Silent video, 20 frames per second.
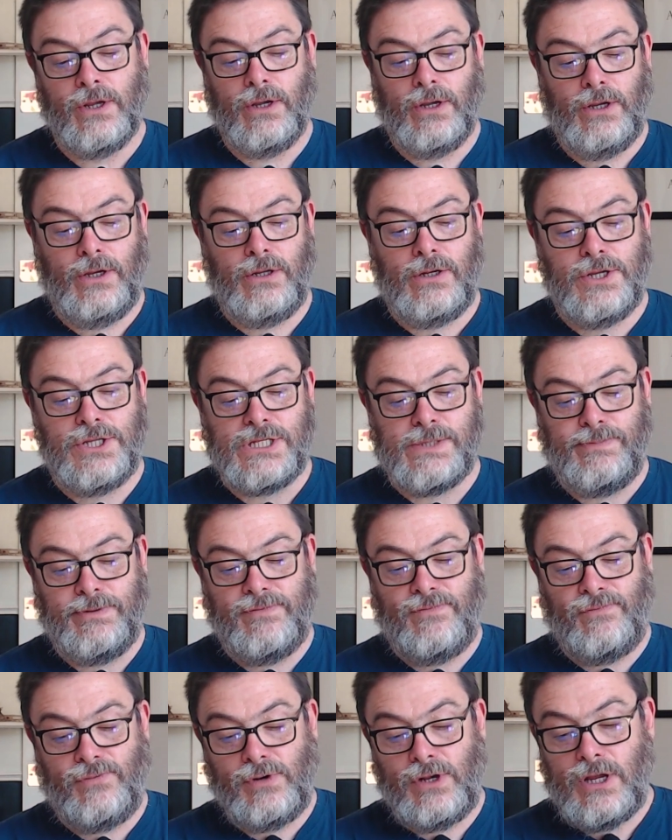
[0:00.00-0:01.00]
You need to be
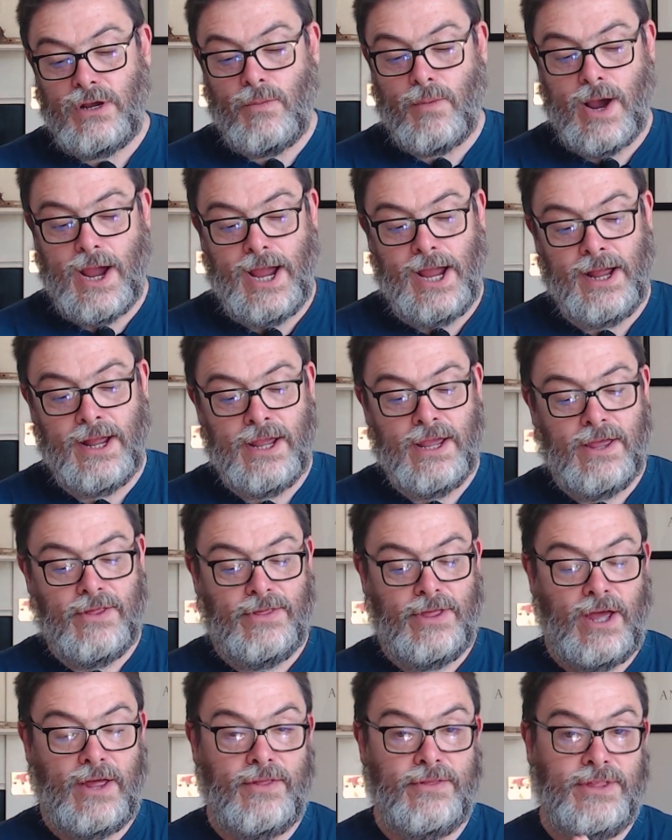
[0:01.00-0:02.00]
fully aware
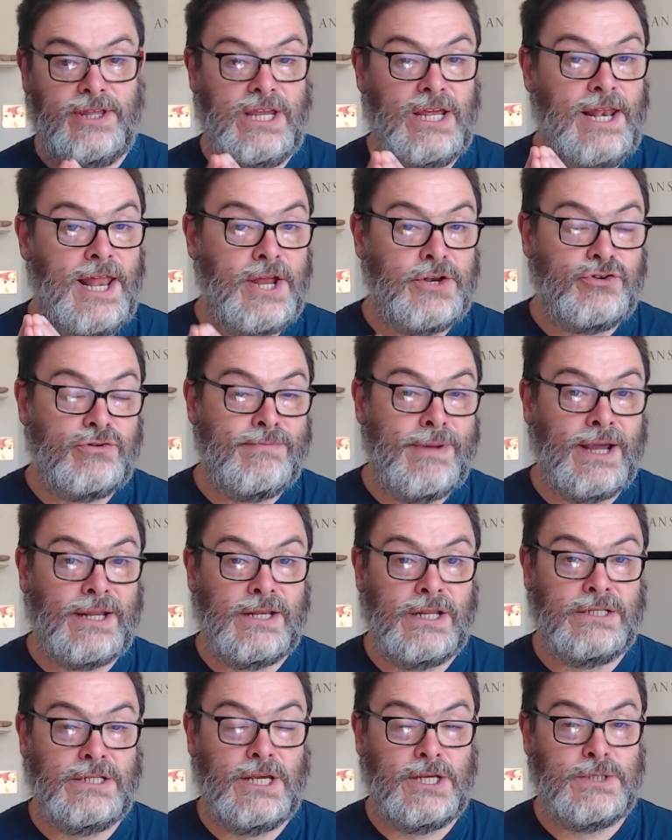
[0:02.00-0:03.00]
that the
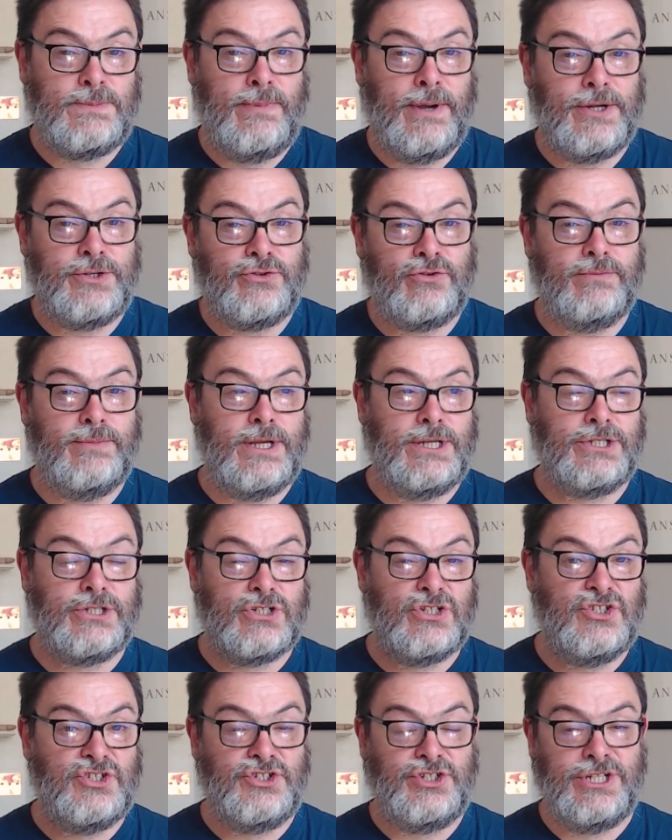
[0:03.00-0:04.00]
electromagnetic spectrum is
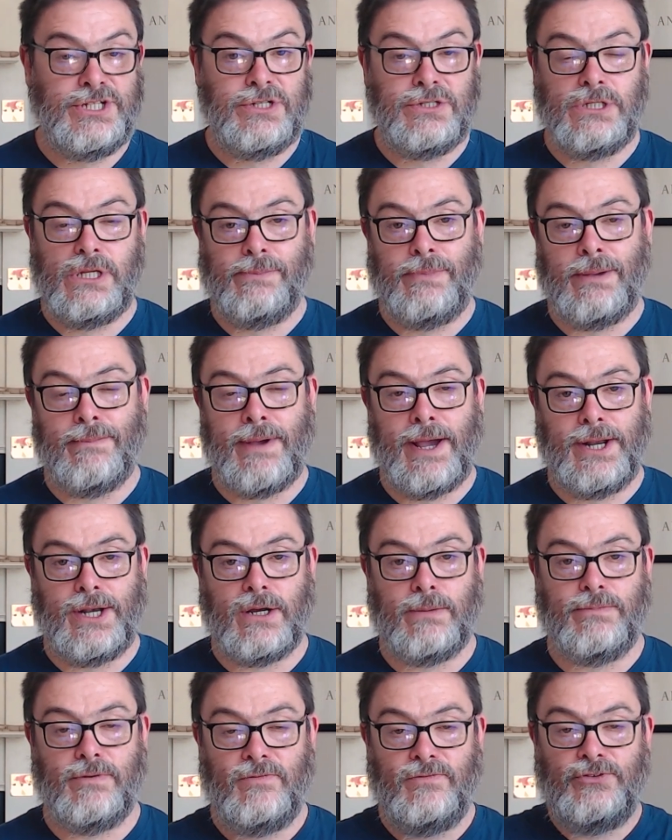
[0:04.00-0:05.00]
considered to be made
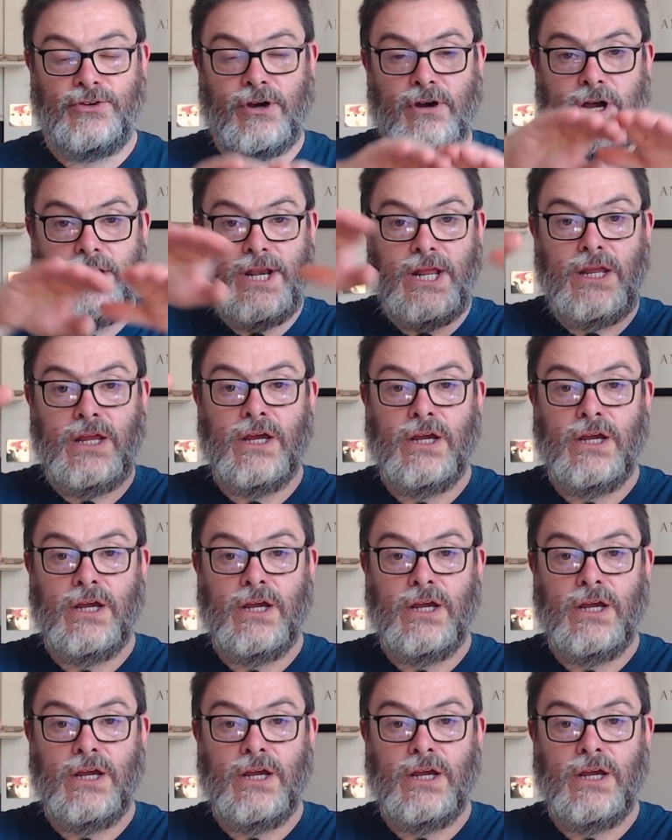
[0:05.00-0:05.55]
up of tiny,